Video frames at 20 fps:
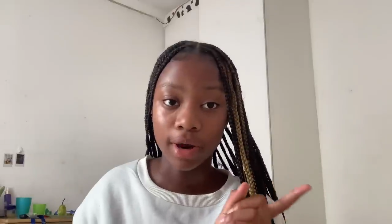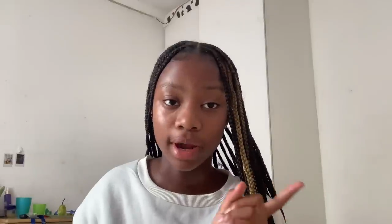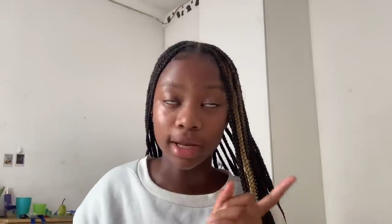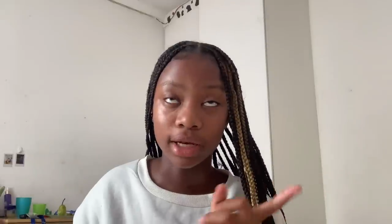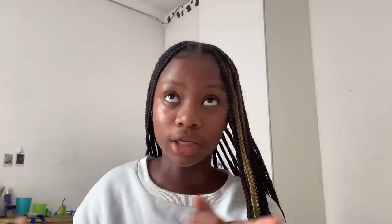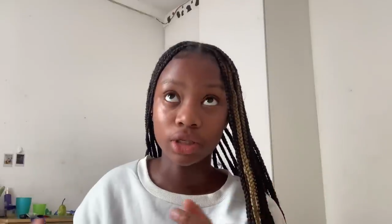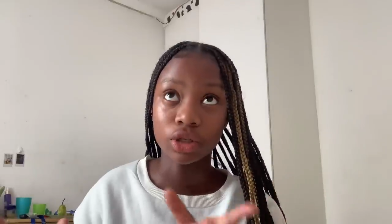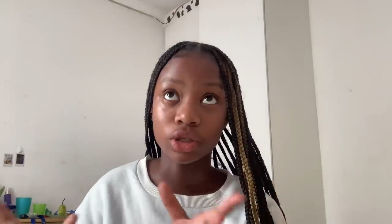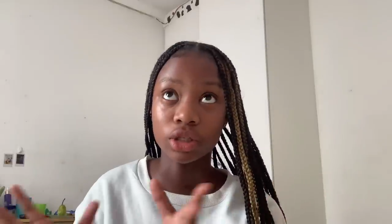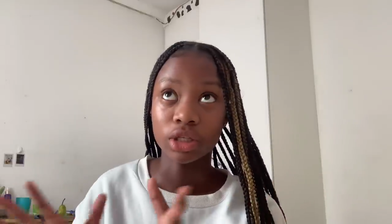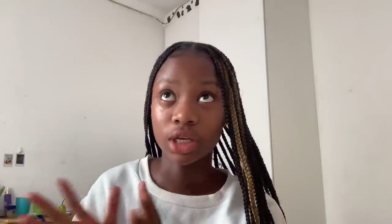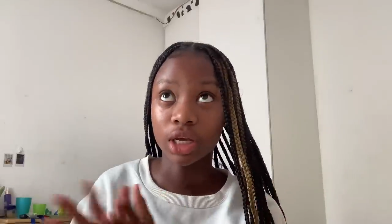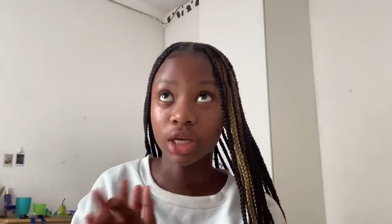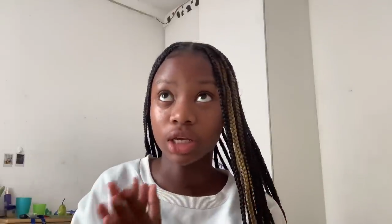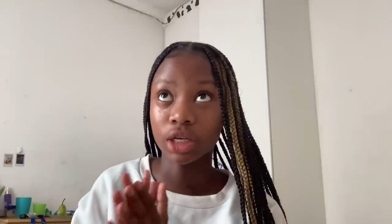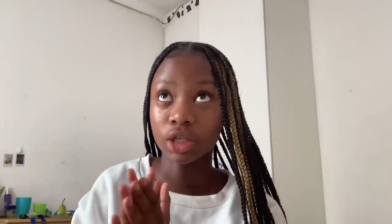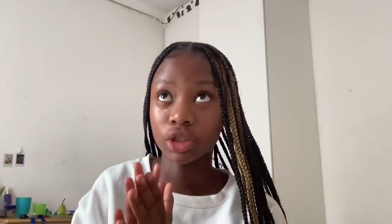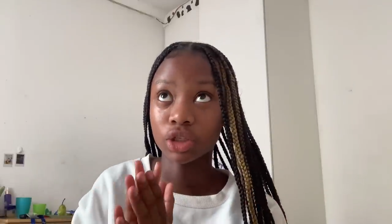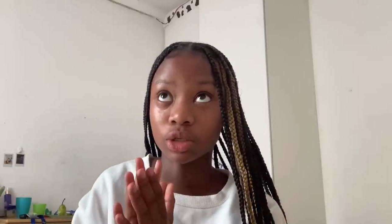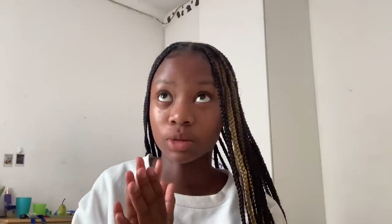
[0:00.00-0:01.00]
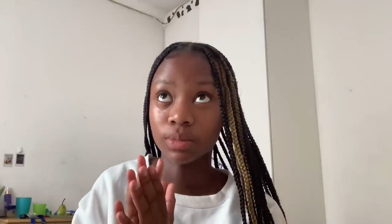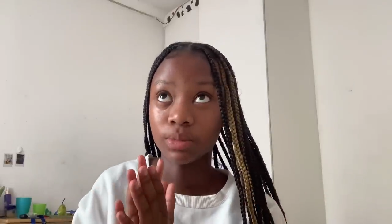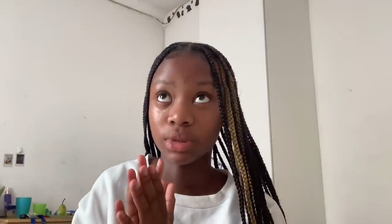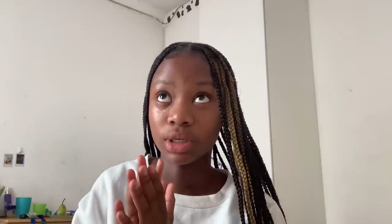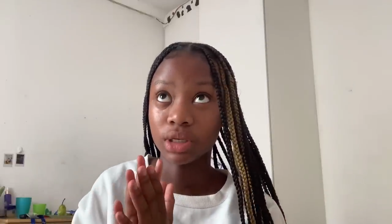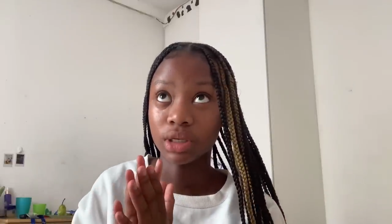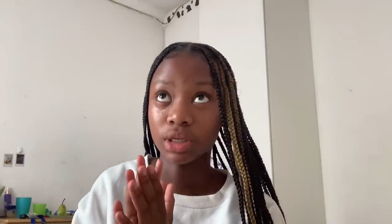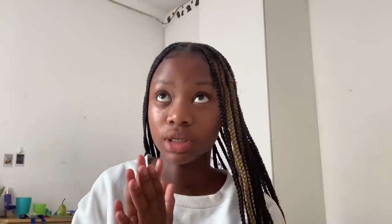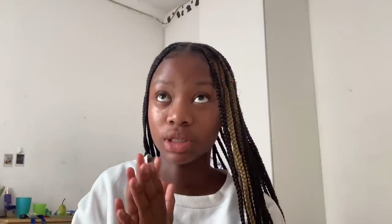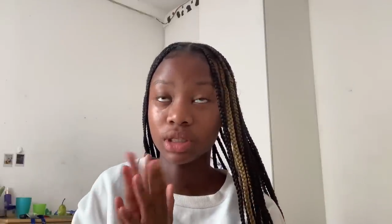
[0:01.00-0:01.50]
I need to take it to
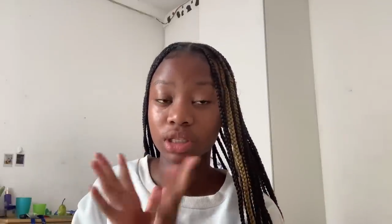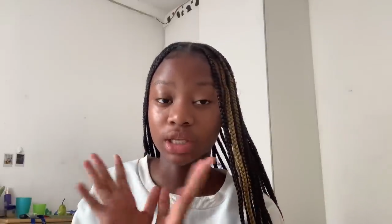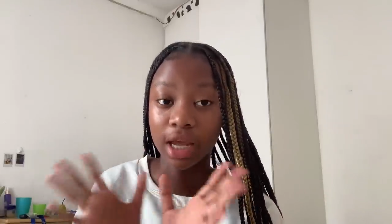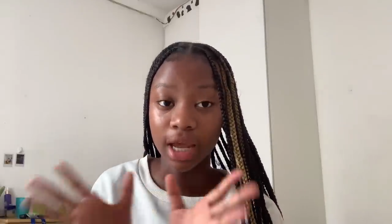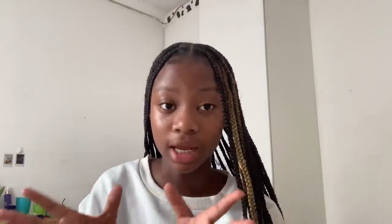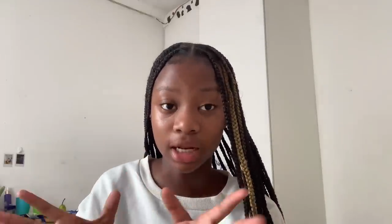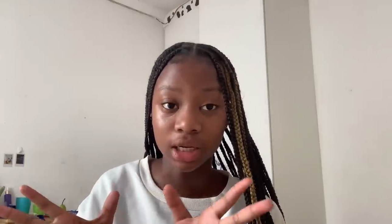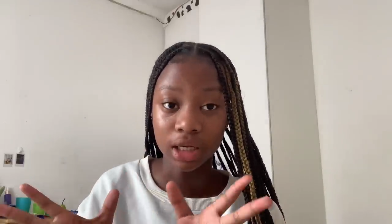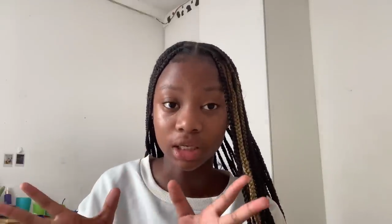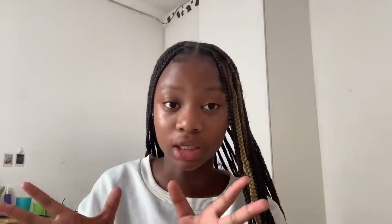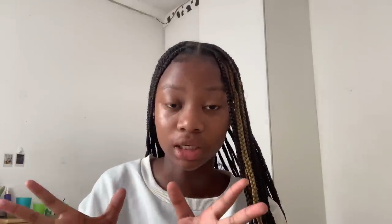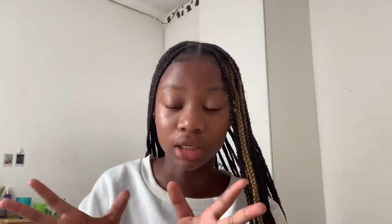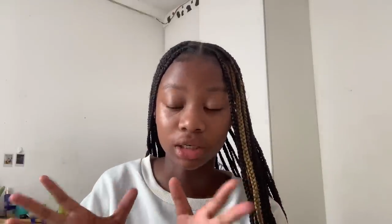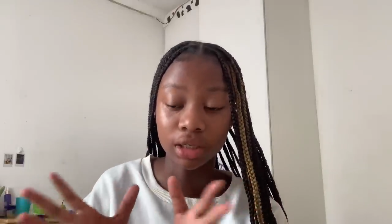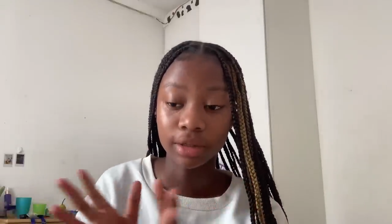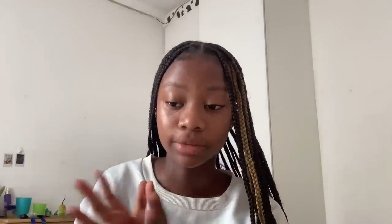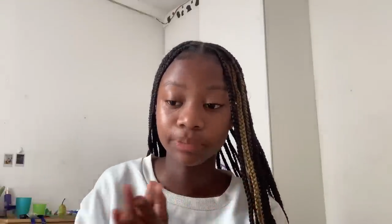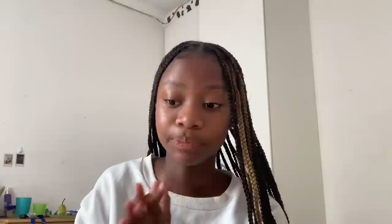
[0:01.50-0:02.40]
be tailored.